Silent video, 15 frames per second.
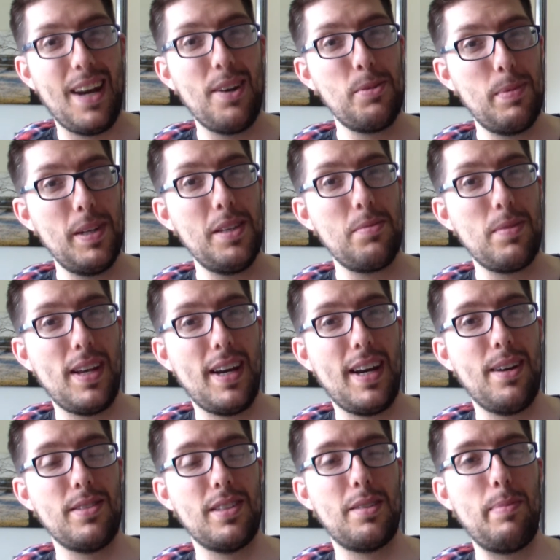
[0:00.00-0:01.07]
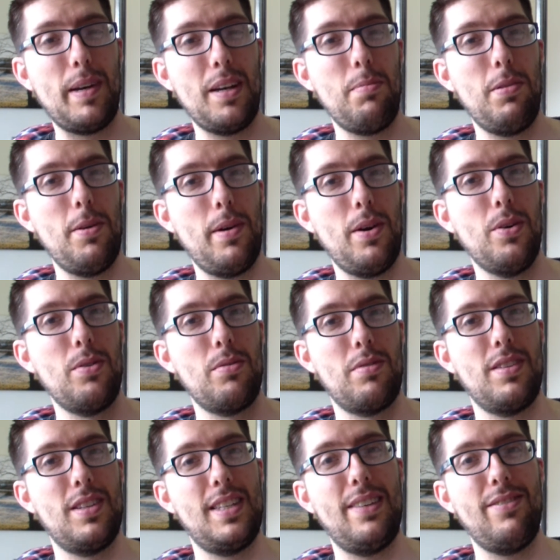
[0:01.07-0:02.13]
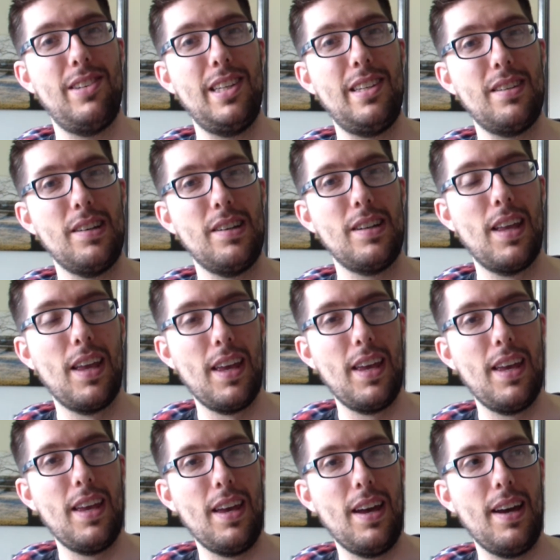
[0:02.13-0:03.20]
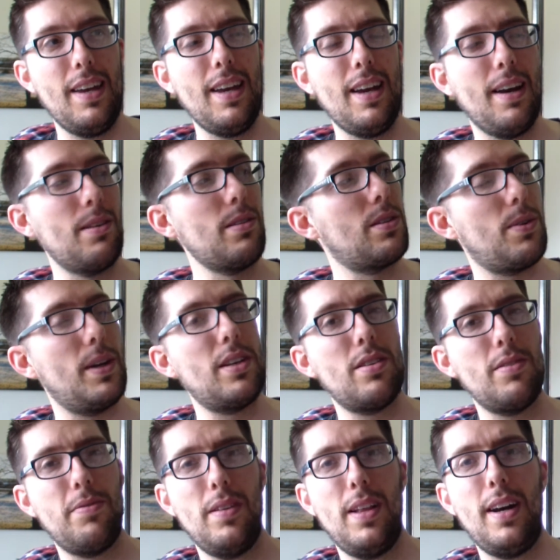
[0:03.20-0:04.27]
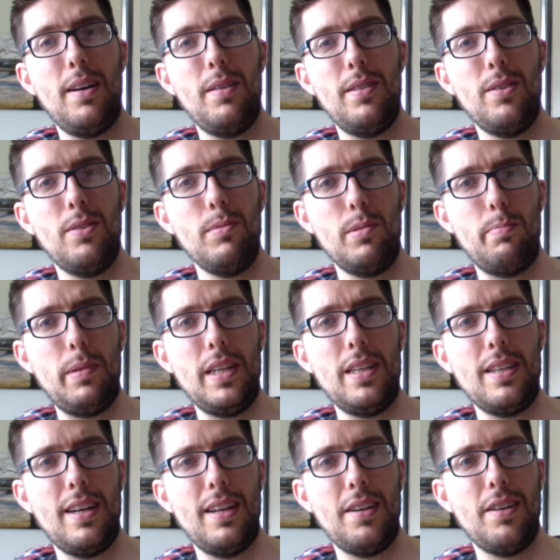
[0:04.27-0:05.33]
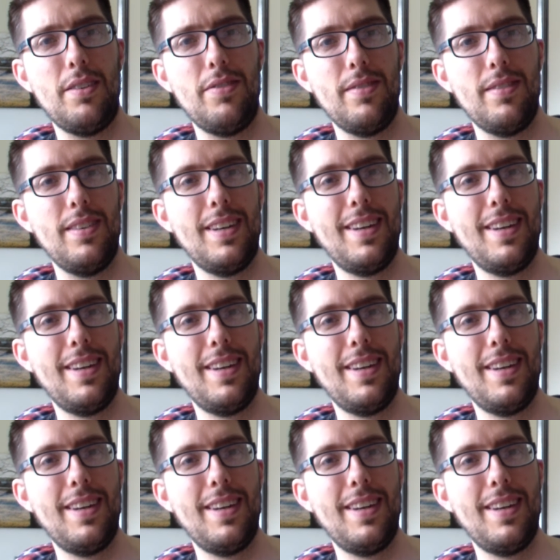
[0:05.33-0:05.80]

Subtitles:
I was pleased with that. I was expecting to pay about 170, so yeah, I was quite chuffed with that. I almost bit his hand off.